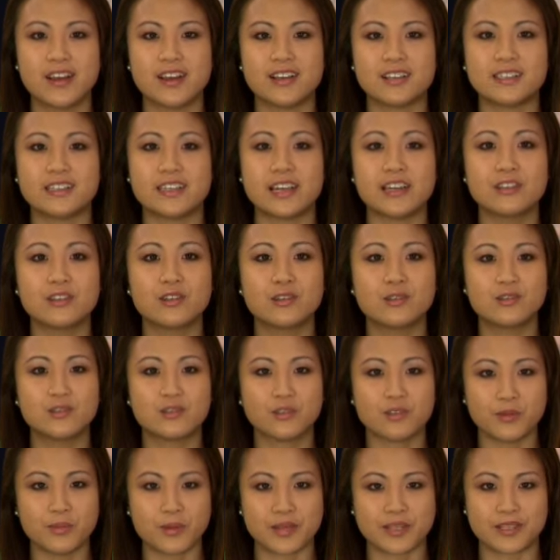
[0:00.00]
"Santo
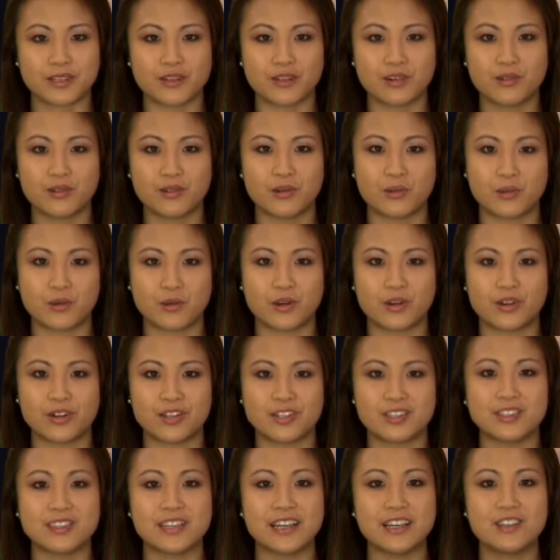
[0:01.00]
Subito," or
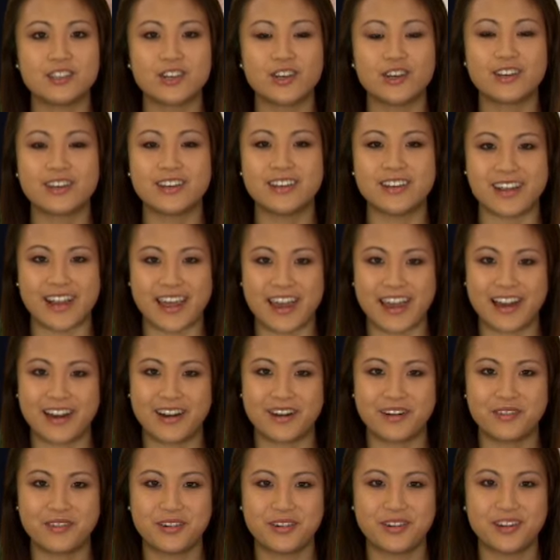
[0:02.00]
"Sainthood
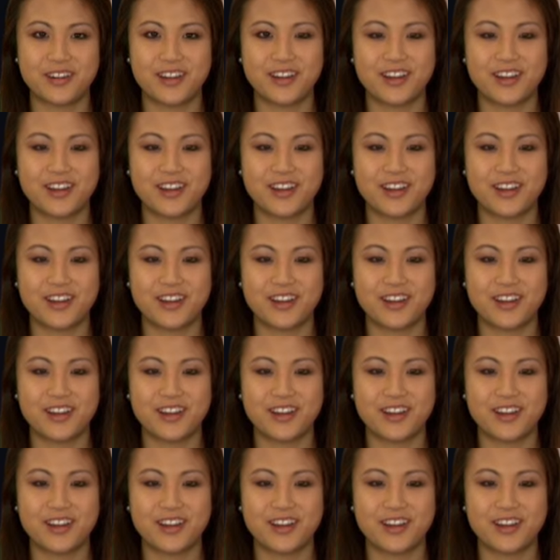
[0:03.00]
Now."